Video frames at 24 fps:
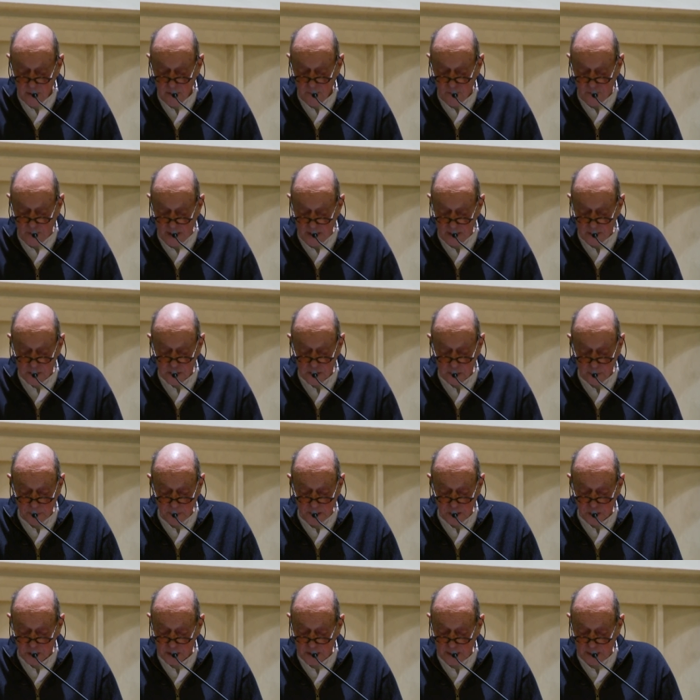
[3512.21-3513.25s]
Fire
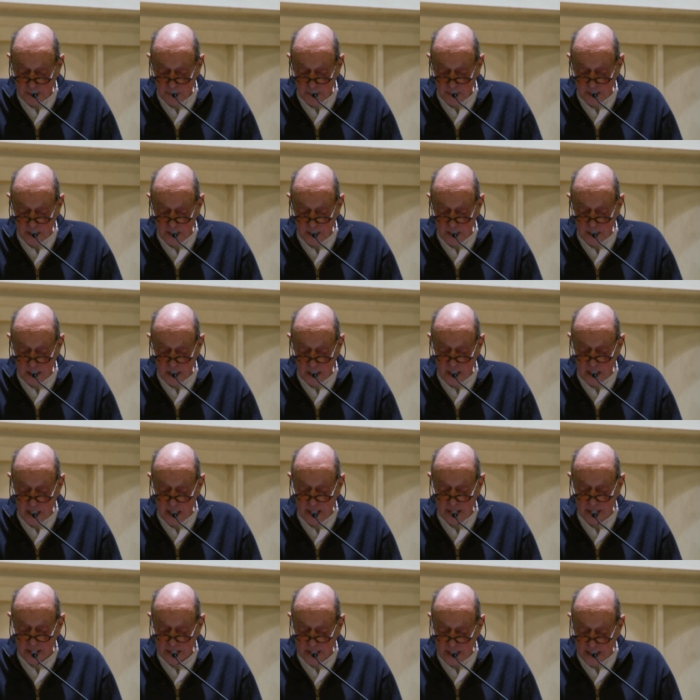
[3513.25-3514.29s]
suppression had been
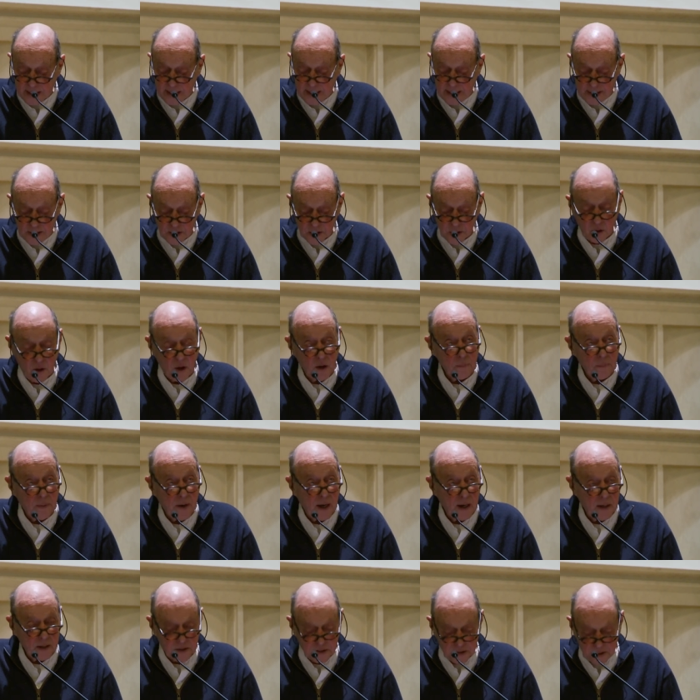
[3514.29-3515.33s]
a decades long
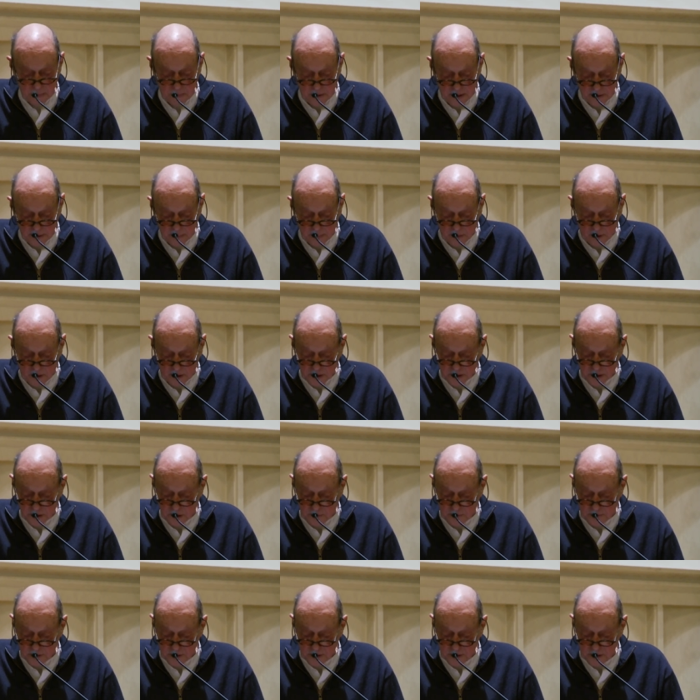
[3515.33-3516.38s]
policy by the Park
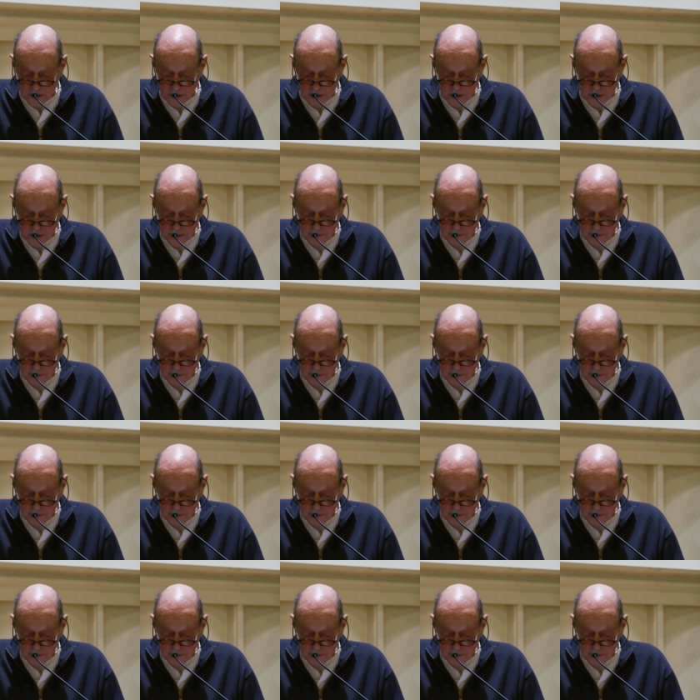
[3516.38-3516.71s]
Service.